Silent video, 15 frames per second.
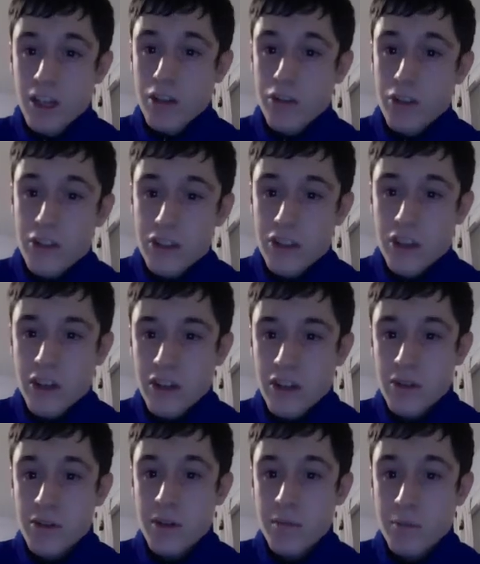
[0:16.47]
First,
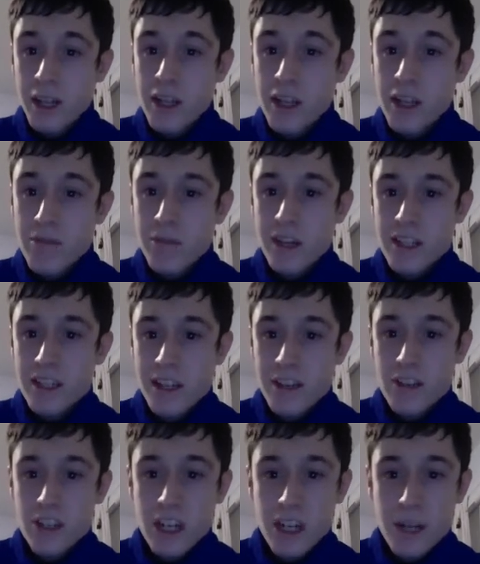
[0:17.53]
though, Bella finds
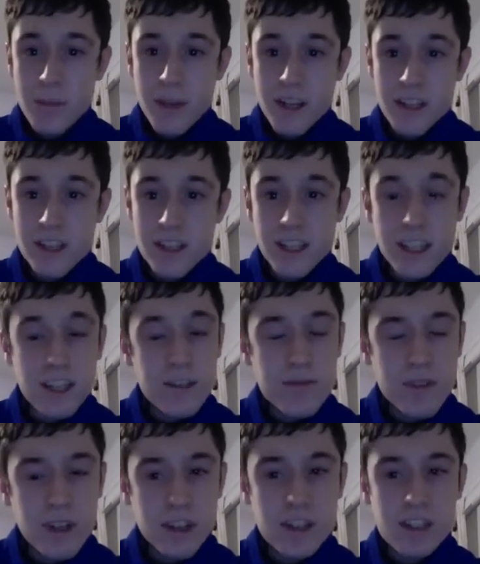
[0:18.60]
out Jacob has
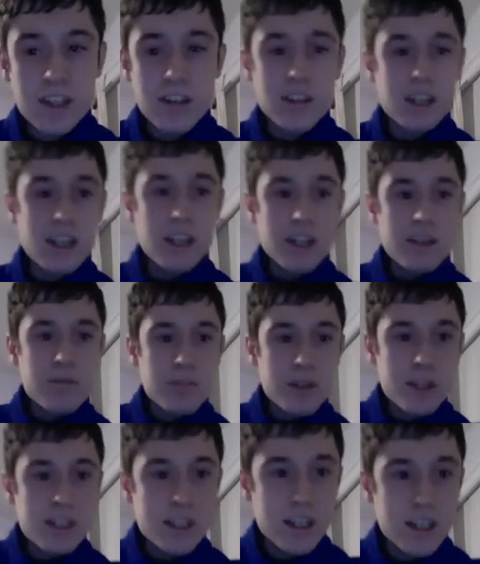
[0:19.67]
involuntary
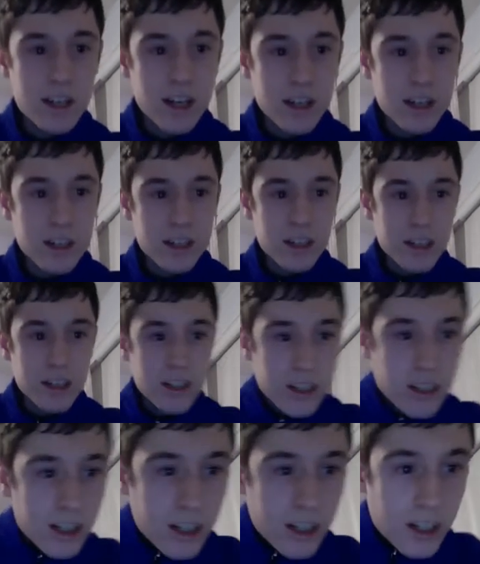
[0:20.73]
imprinted on
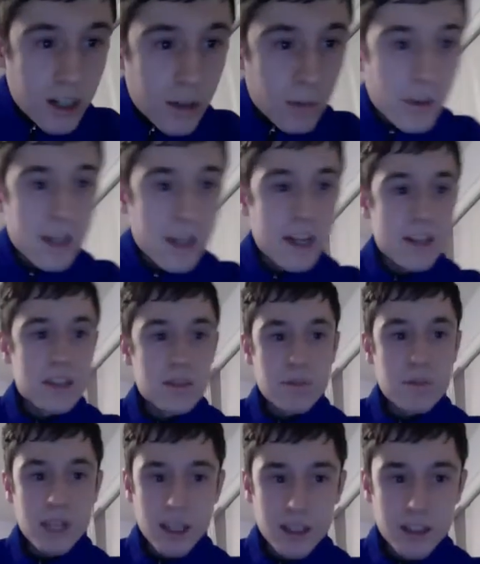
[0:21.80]

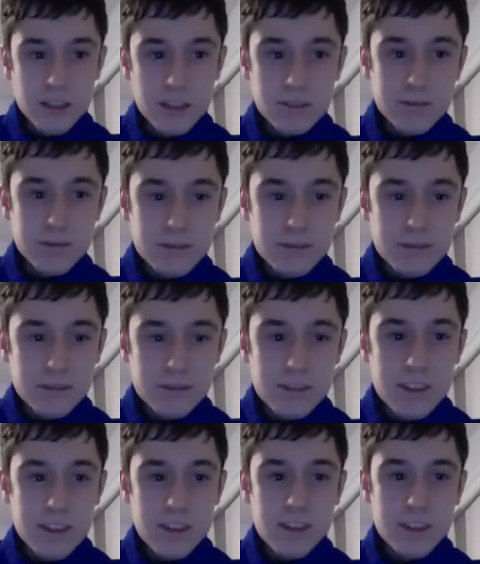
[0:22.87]
Renesmee.
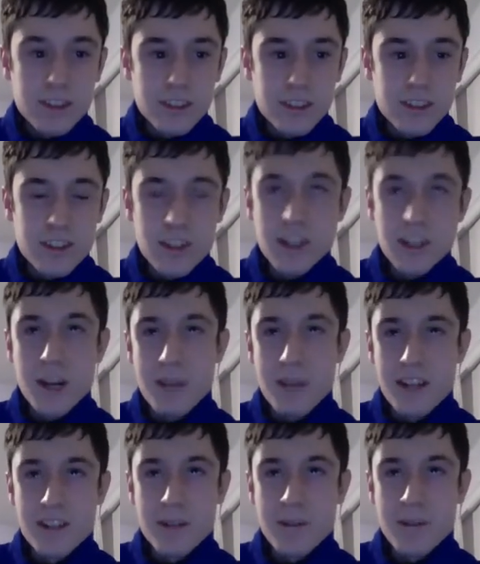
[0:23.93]
Still can't
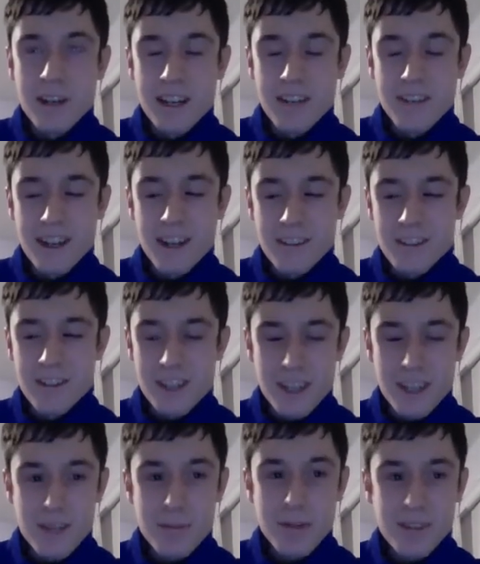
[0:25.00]
pronounce that right, even after seeing
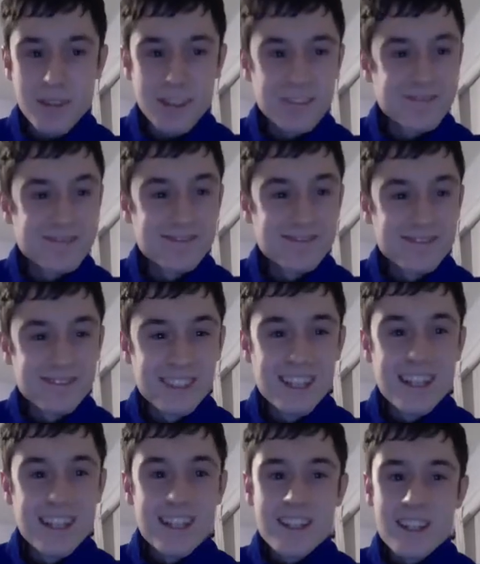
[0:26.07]
the movie.
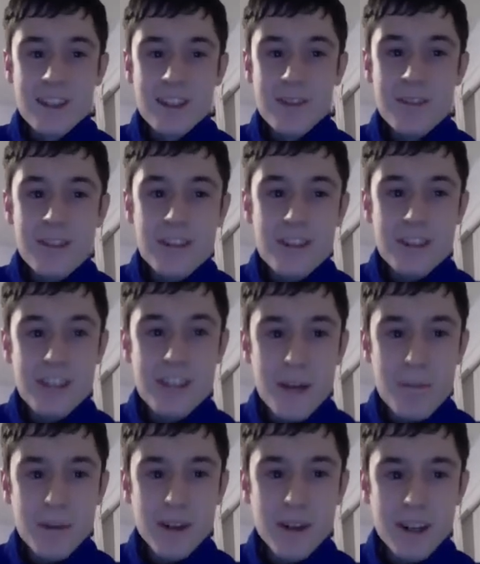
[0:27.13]
She loses her
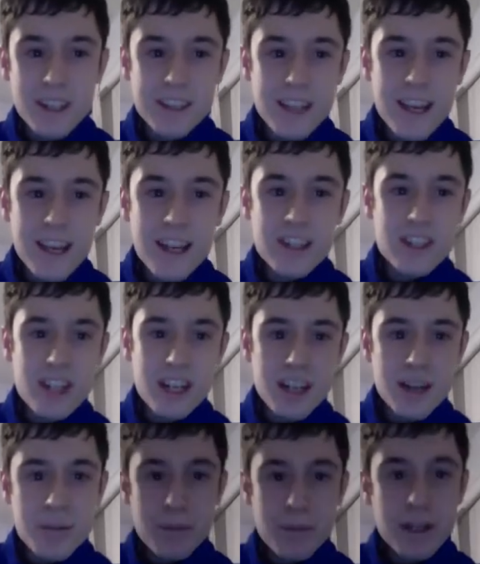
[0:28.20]
temper and attacks
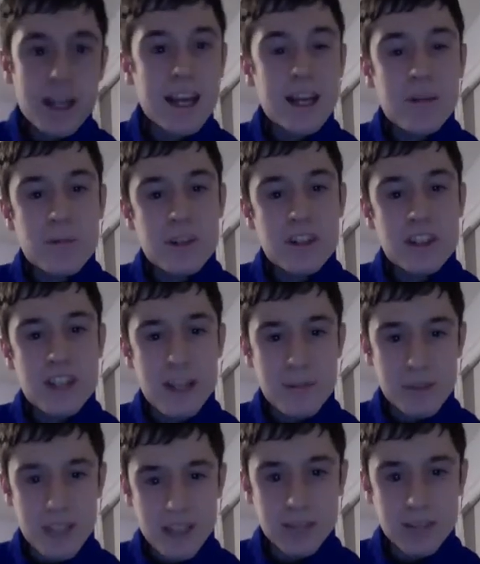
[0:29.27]
Jacob, but Edward
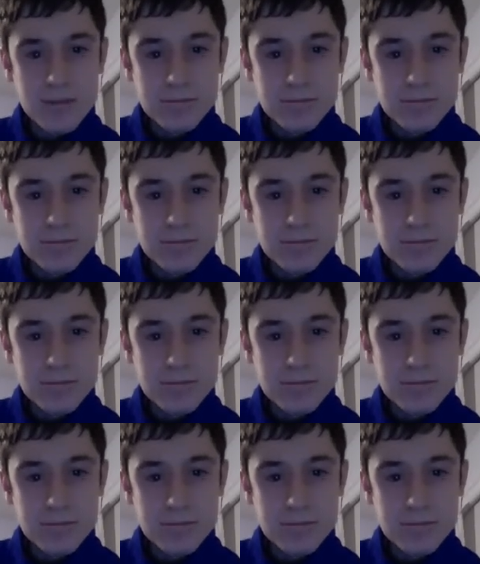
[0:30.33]
steps in.